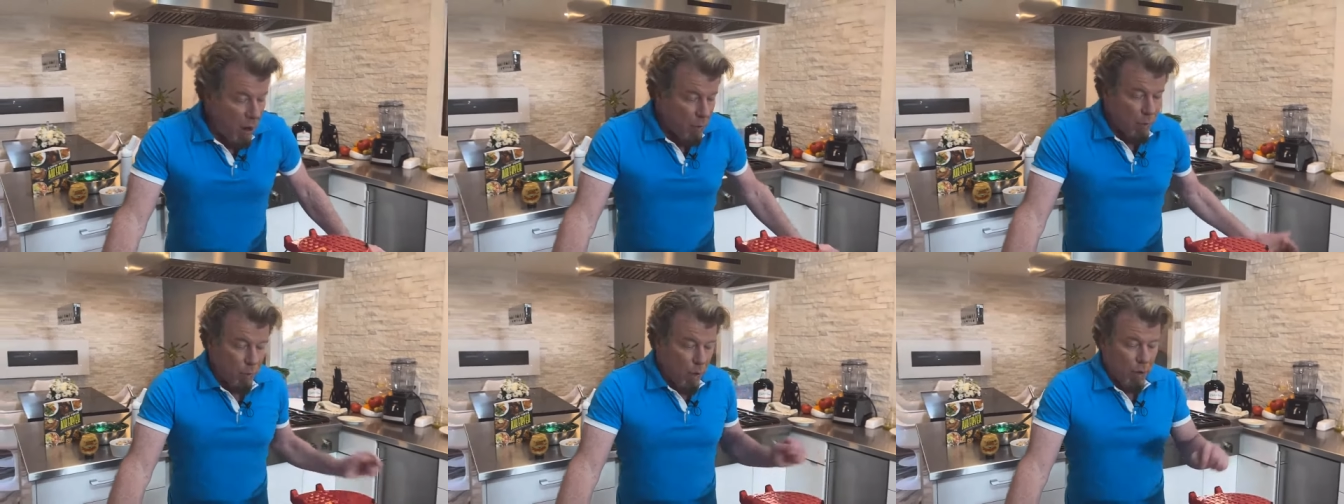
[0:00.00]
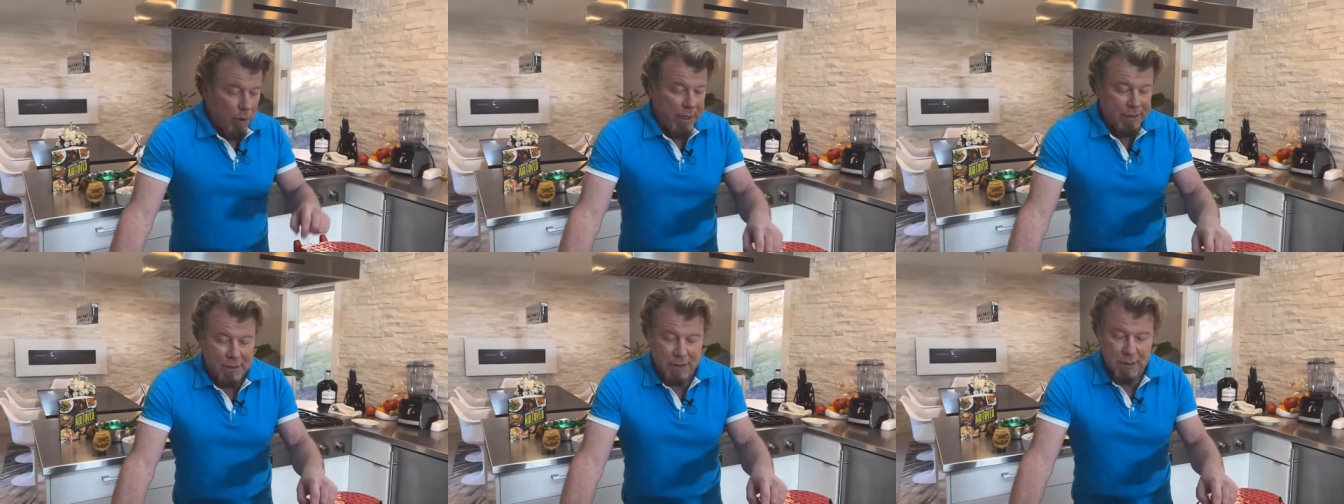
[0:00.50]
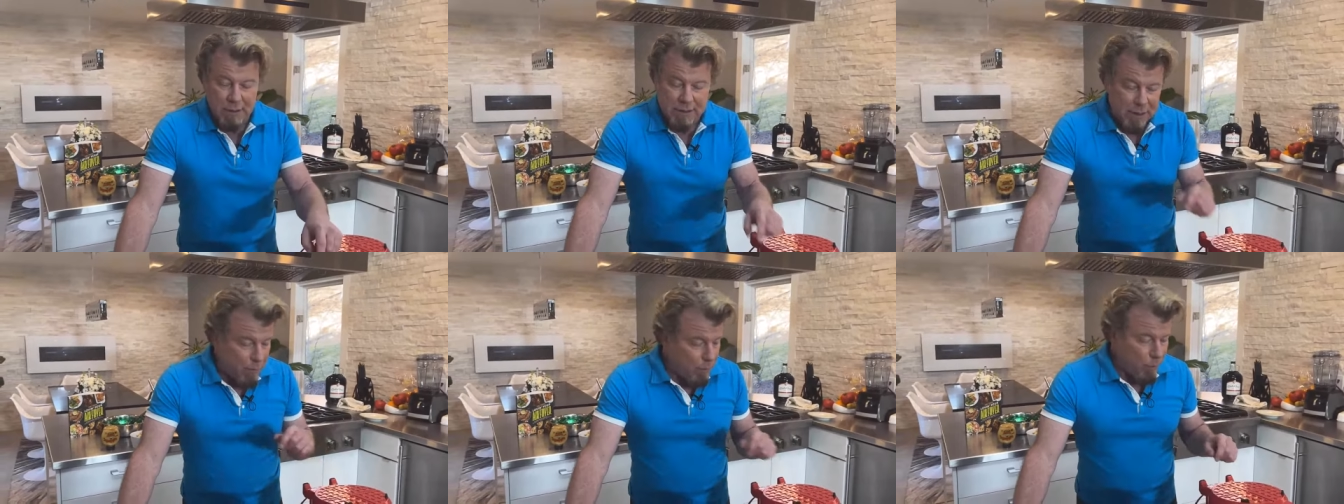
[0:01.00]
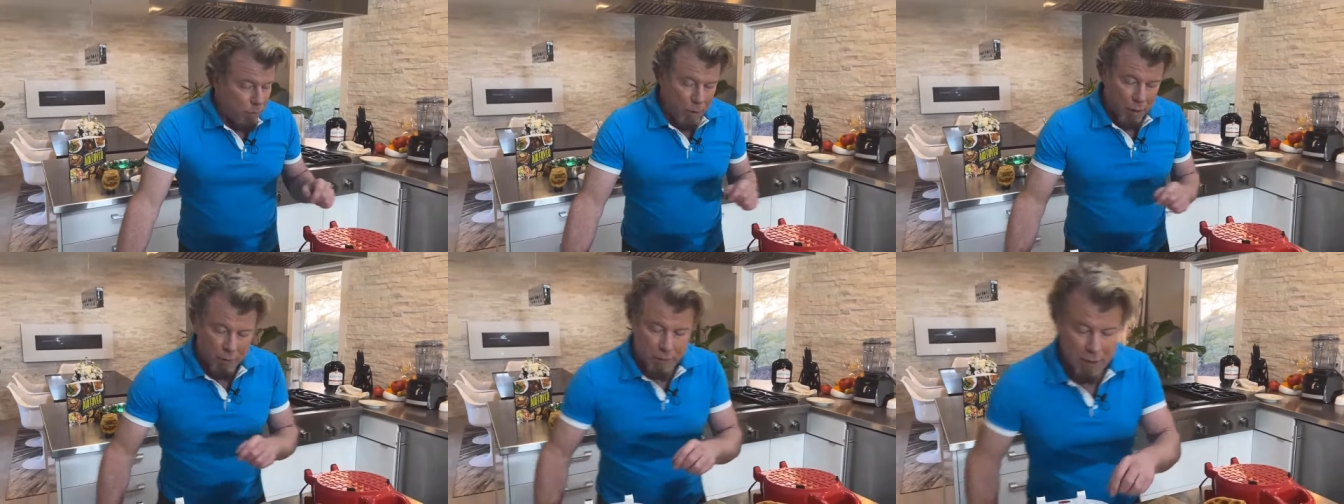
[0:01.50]
Oh, well, it's, see,
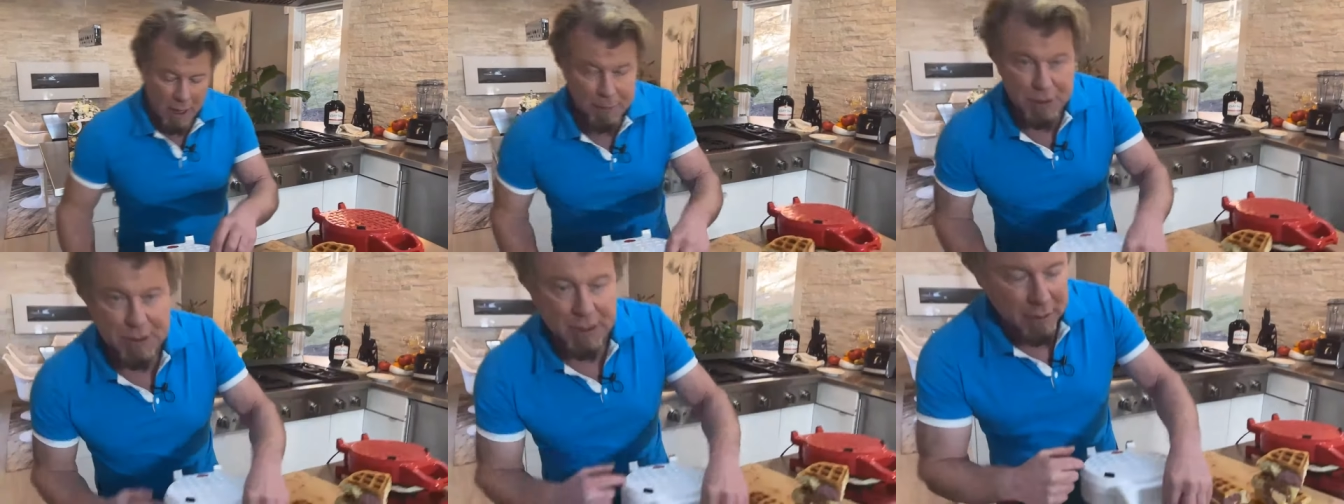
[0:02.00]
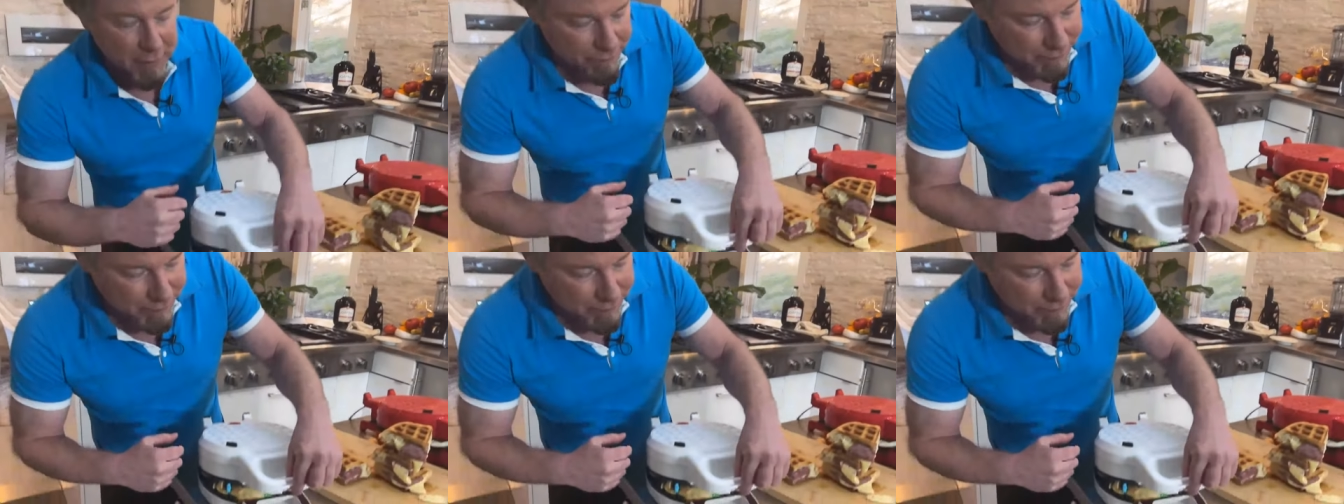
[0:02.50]
look, look, I'm just going